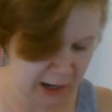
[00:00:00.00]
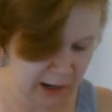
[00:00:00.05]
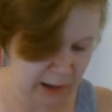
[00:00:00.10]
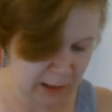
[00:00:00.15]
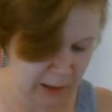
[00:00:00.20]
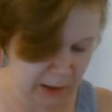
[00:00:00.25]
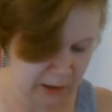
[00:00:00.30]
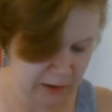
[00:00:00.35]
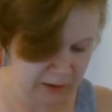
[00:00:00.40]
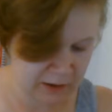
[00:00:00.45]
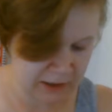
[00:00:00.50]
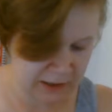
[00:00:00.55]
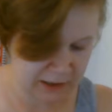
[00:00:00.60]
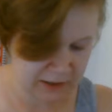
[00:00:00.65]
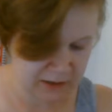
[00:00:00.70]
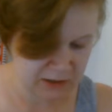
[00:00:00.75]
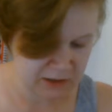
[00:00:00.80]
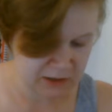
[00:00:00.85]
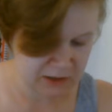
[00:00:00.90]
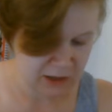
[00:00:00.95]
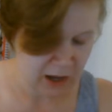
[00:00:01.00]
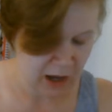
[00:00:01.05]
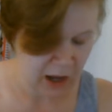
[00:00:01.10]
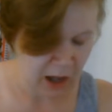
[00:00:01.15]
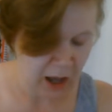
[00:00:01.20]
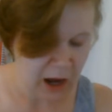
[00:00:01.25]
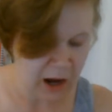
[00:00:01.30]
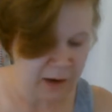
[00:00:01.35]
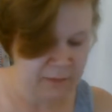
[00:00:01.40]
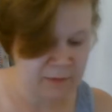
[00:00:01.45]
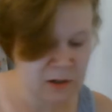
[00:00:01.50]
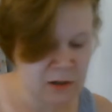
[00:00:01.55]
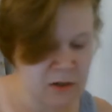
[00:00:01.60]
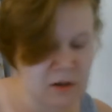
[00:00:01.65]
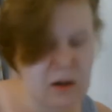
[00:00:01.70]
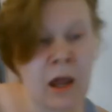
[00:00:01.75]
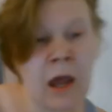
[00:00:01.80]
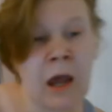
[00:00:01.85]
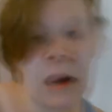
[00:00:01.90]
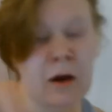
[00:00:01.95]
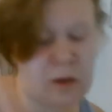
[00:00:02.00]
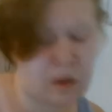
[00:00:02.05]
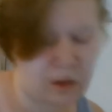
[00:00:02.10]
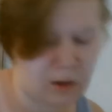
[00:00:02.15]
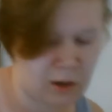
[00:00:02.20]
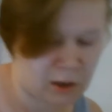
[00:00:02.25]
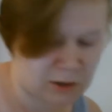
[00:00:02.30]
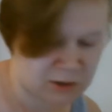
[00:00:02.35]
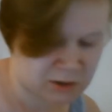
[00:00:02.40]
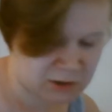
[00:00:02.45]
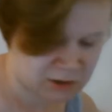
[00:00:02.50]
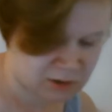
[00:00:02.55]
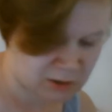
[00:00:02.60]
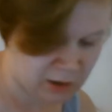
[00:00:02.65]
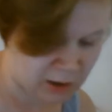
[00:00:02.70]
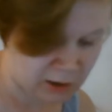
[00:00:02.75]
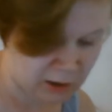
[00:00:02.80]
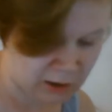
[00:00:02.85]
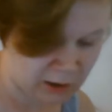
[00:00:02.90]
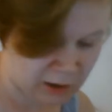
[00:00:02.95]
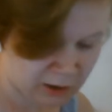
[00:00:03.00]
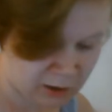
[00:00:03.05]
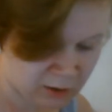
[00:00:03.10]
art kits. I'm a nail artist, darling.